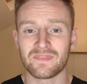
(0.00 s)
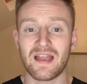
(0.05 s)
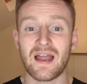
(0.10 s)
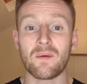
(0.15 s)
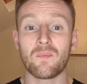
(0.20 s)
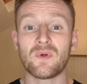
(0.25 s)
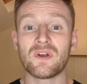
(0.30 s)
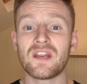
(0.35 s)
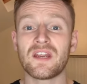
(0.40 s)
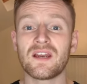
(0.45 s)

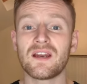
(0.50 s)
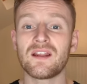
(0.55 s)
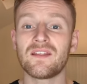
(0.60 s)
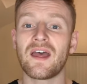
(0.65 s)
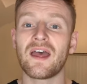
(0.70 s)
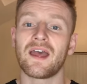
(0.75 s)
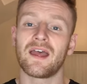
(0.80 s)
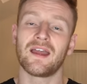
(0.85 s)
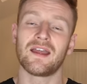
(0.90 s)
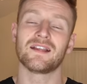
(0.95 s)
And we're nearly
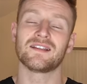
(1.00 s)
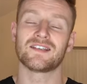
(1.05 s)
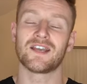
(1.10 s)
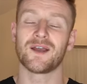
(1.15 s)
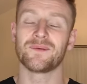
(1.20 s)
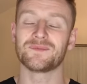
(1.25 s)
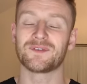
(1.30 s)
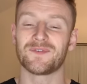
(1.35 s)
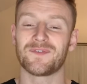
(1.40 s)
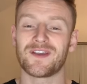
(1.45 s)
there in
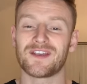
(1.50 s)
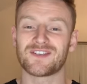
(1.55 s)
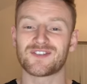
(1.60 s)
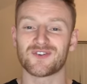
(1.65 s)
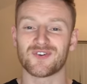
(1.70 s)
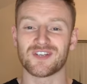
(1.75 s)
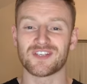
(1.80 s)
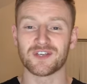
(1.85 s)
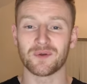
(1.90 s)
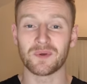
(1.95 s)
terms of
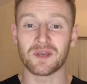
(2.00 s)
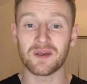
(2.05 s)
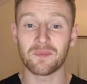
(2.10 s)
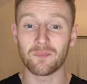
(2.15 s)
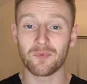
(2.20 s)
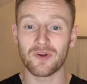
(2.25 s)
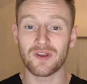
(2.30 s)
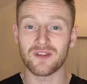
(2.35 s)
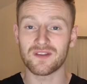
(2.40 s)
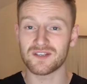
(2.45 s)
history, so we
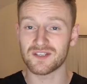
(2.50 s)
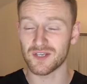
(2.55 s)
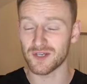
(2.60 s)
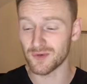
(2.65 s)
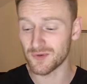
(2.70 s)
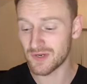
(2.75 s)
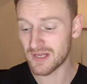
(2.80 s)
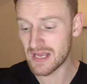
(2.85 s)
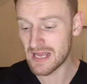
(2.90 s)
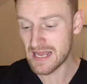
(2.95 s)
can breathe
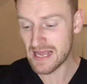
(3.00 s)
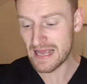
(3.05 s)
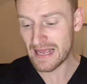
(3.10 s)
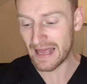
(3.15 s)
soon.